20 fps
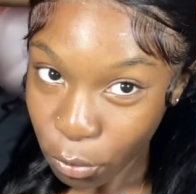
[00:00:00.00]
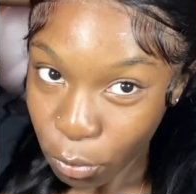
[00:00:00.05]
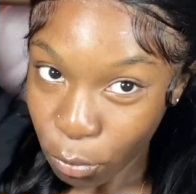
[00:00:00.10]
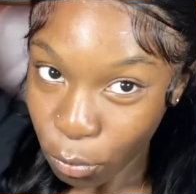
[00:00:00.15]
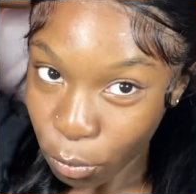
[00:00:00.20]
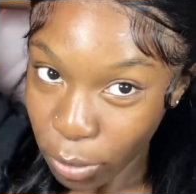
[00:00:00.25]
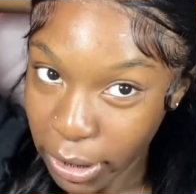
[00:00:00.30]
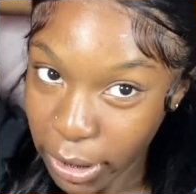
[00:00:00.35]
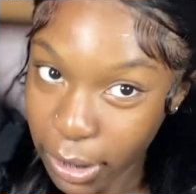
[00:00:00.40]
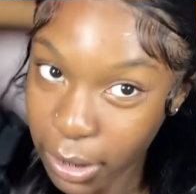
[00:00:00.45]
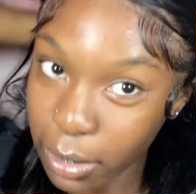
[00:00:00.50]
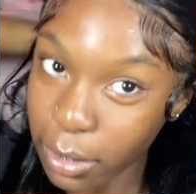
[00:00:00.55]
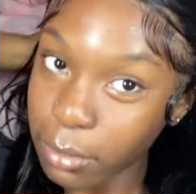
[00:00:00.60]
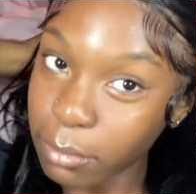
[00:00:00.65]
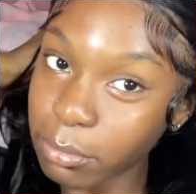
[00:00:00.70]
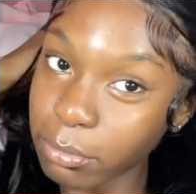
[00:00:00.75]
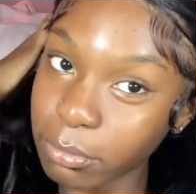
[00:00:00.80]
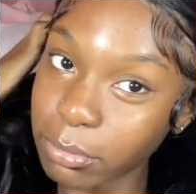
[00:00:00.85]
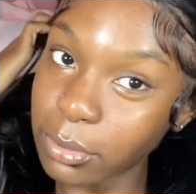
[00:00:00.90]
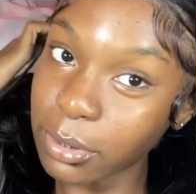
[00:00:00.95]
wig,
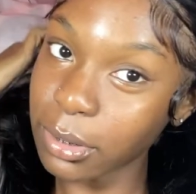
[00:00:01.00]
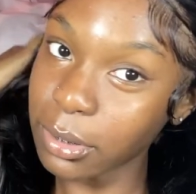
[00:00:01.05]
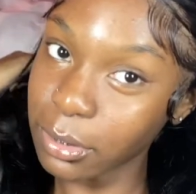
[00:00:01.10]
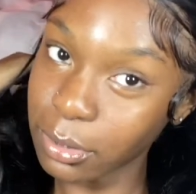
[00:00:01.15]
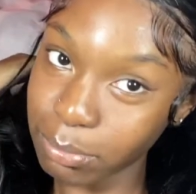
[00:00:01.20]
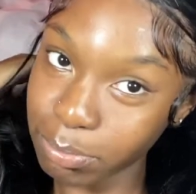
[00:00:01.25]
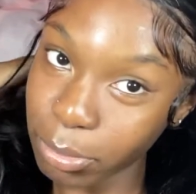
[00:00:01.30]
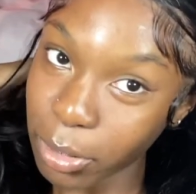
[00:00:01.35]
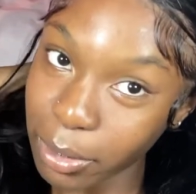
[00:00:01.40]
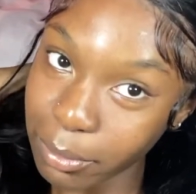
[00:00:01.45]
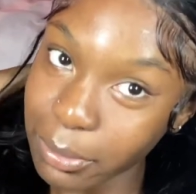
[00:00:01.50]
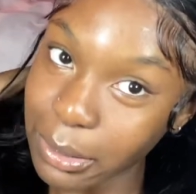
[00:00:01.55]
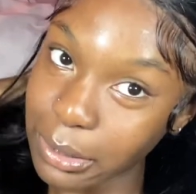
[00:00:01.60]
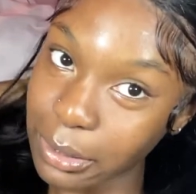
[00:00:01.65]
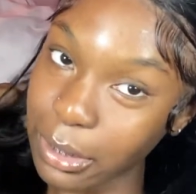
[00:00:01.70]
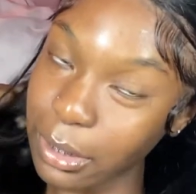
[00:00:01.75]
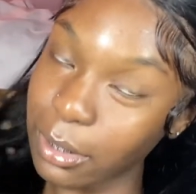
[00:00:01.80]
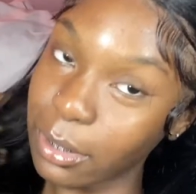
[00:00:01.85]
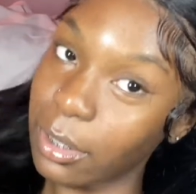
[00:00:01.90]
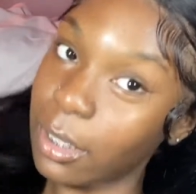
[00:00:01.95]
probably
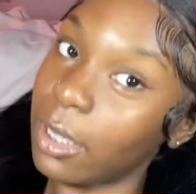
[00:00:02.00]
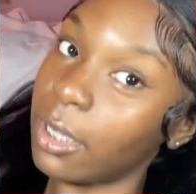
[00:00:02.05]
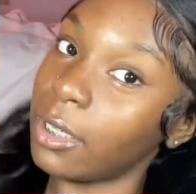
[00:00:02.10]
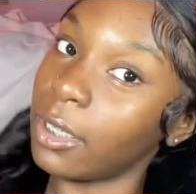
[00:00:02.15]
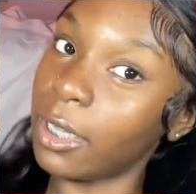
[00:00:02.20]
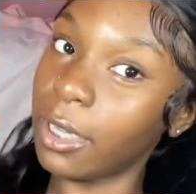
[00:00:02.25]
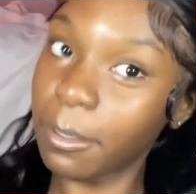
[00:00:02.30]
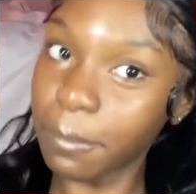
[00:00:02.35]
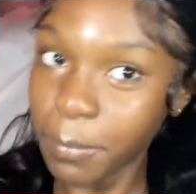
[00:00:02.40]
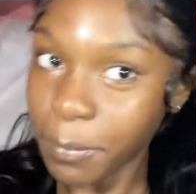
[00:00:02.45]
take a lot, yeah.